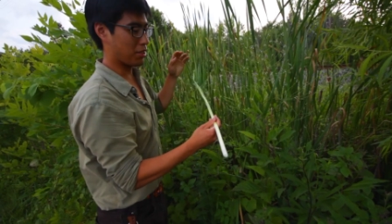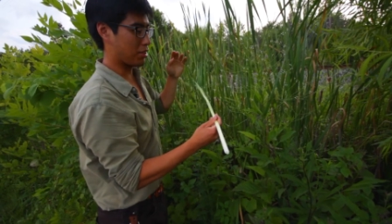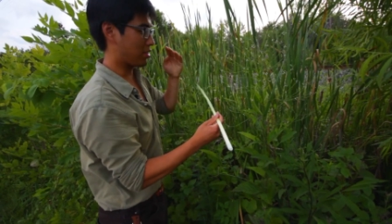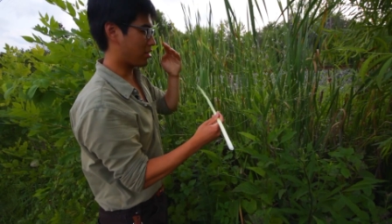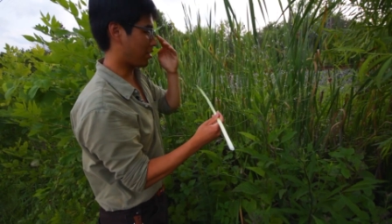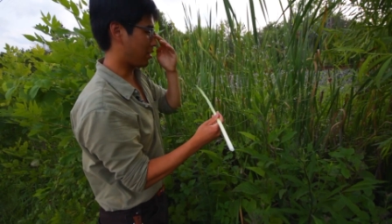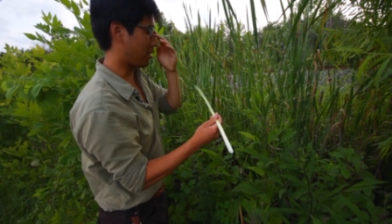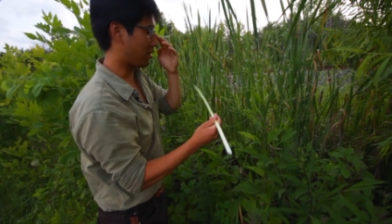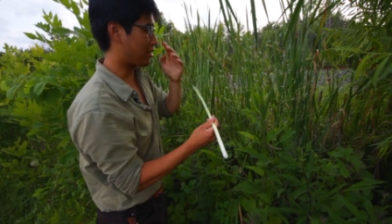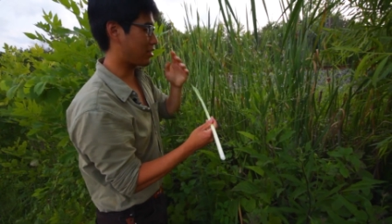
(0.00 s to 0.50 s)
is
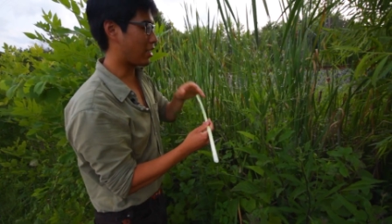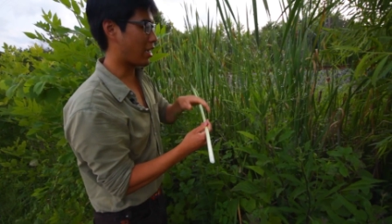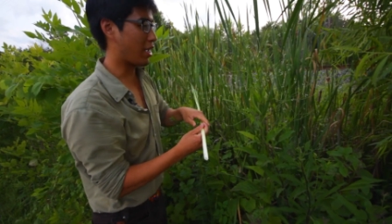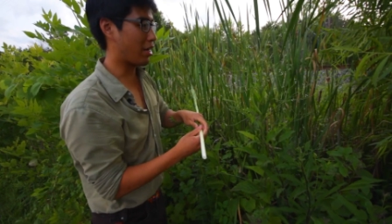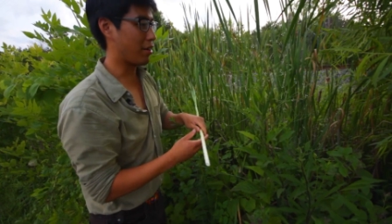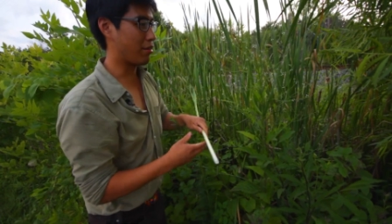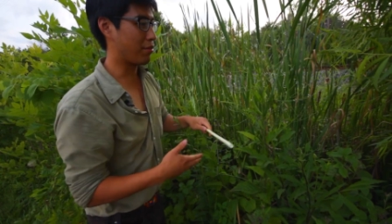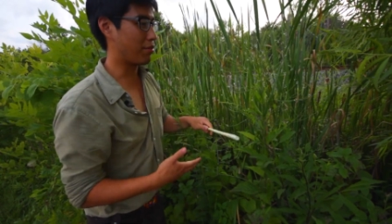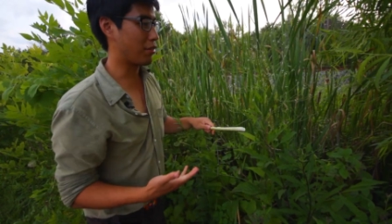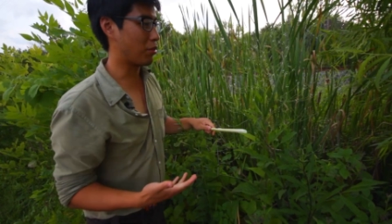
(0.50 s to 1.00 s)
a
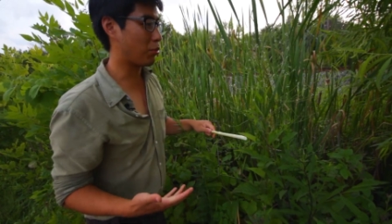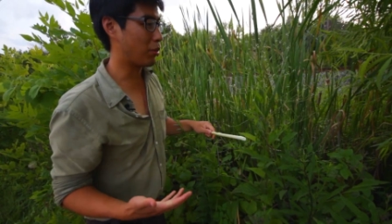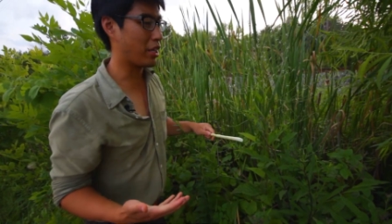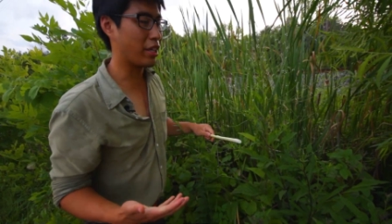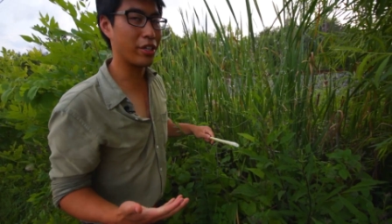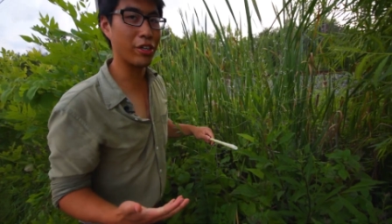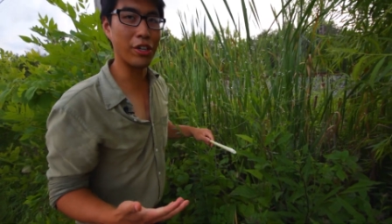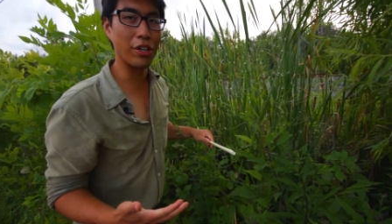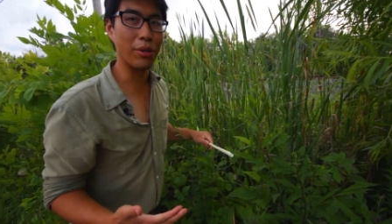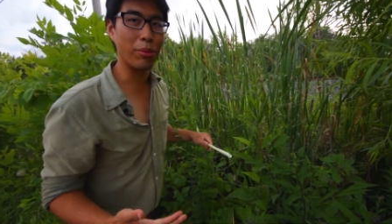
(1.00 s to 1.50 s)
sign of a
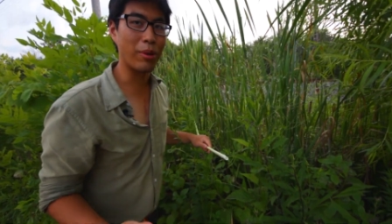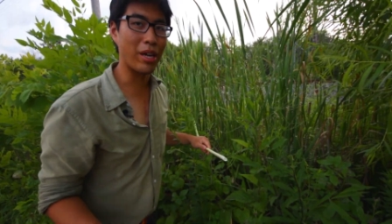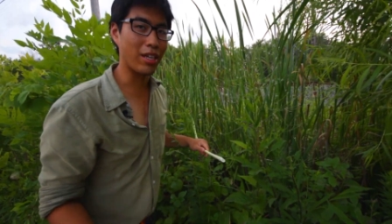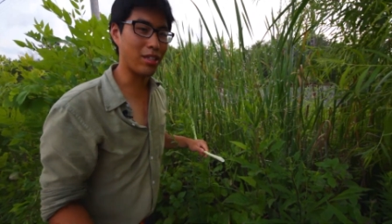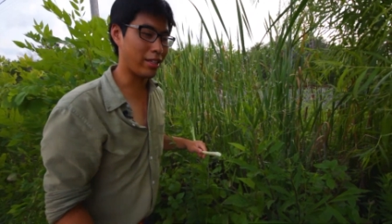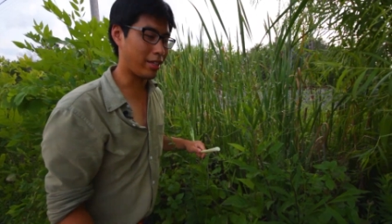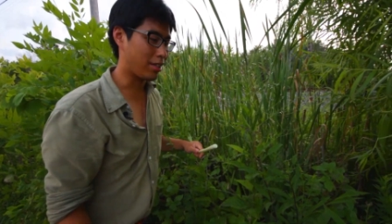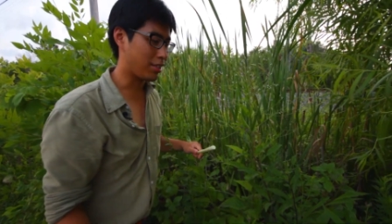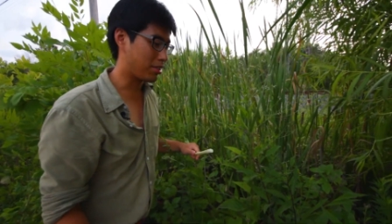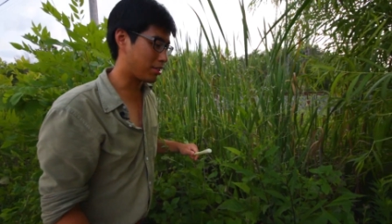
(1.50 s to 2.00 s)
weaker
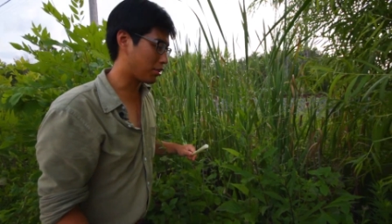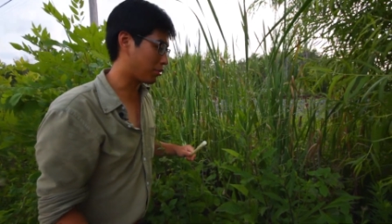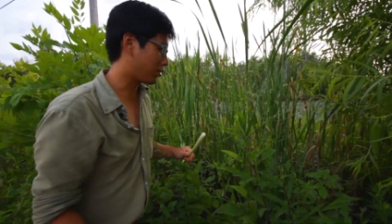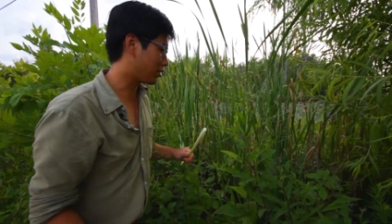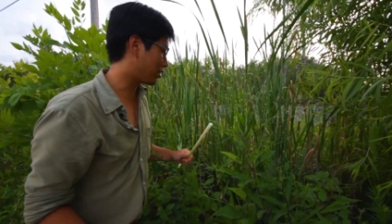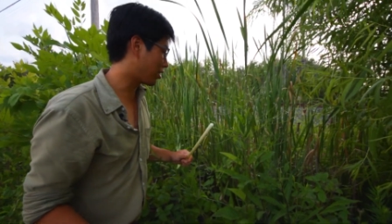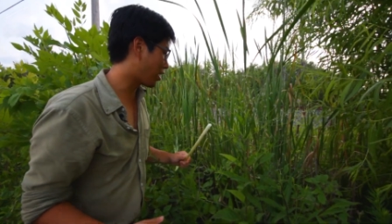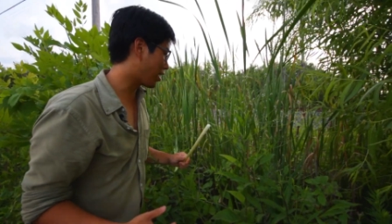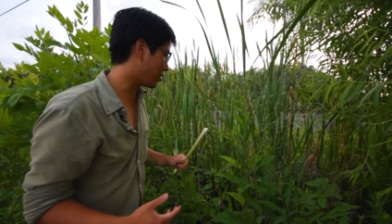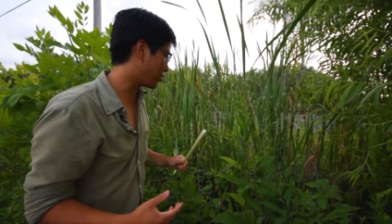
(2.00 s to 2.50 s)
wetland, so
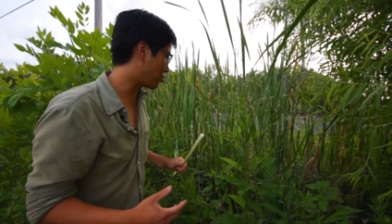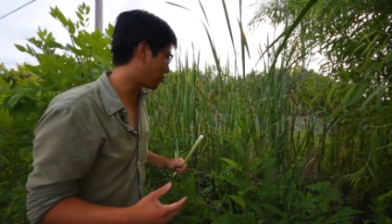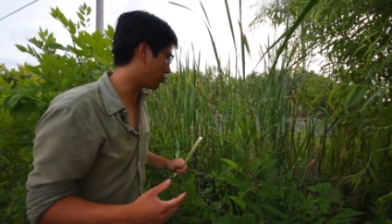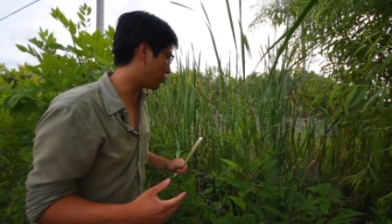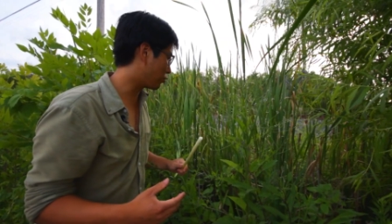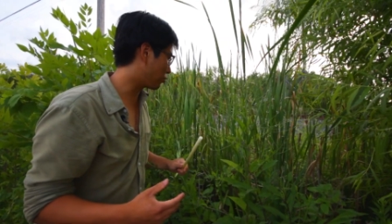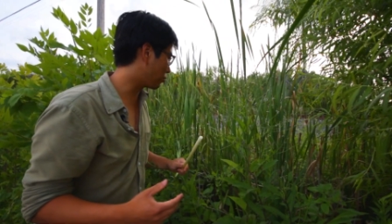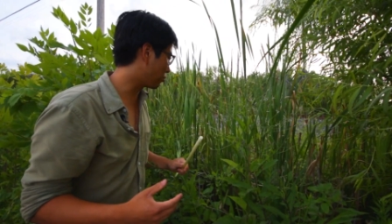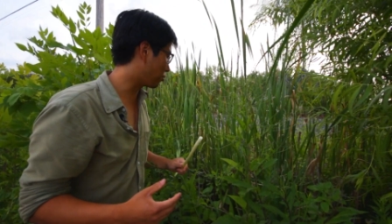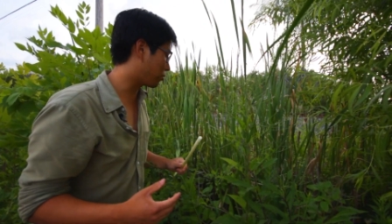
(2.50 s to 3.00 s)
it's not
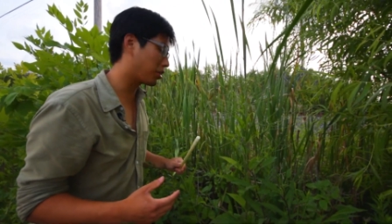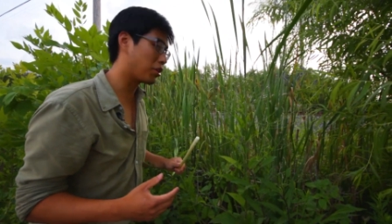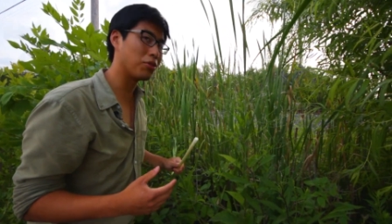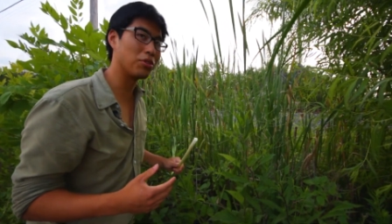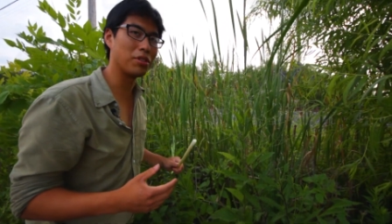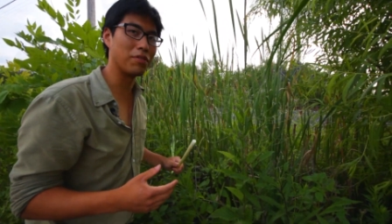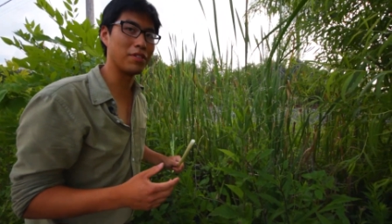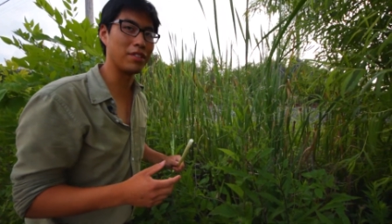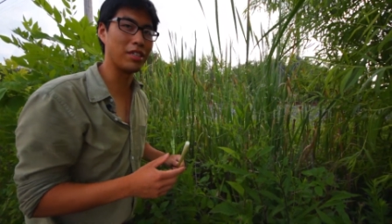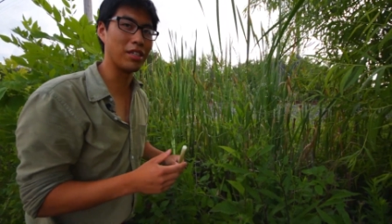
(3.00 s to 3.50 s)
too
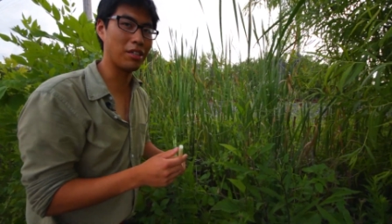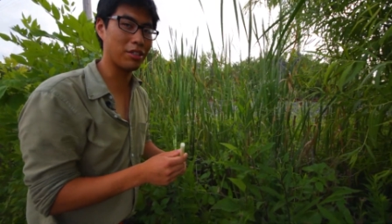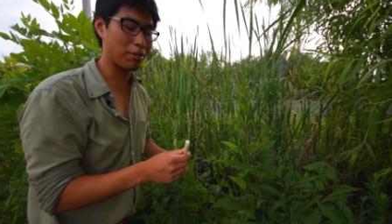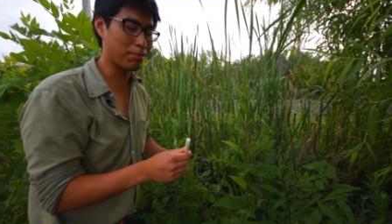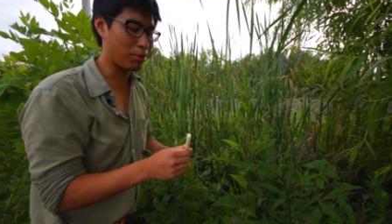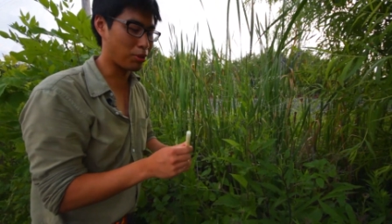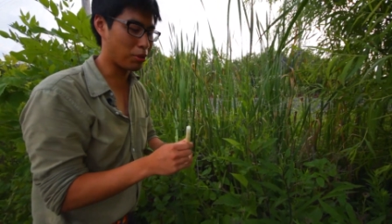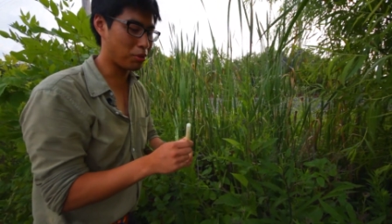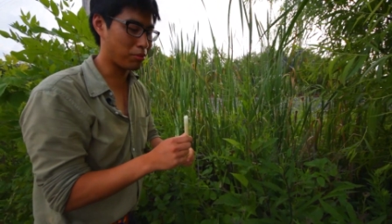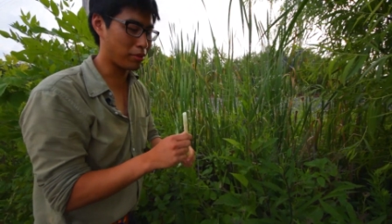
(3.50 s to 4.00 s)
huge of a deal to
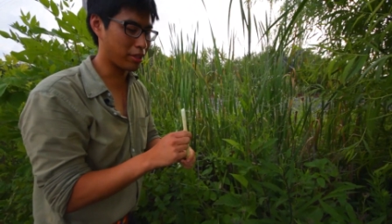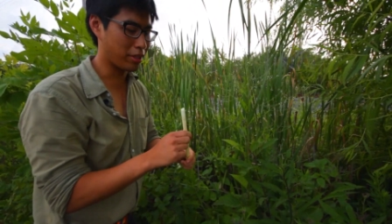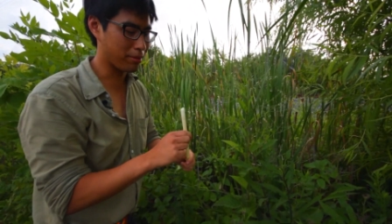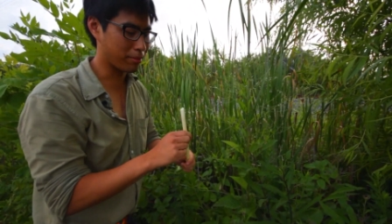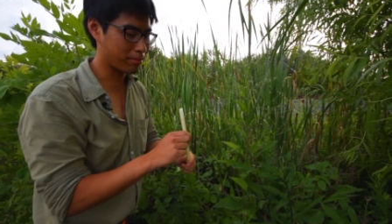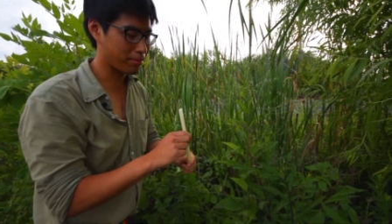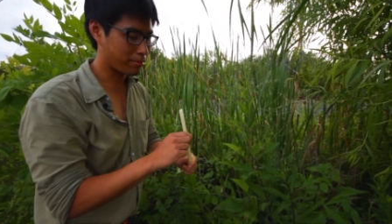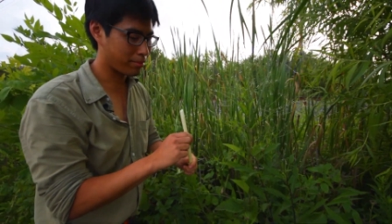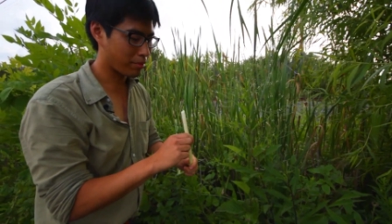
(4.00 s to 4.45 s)
pull one.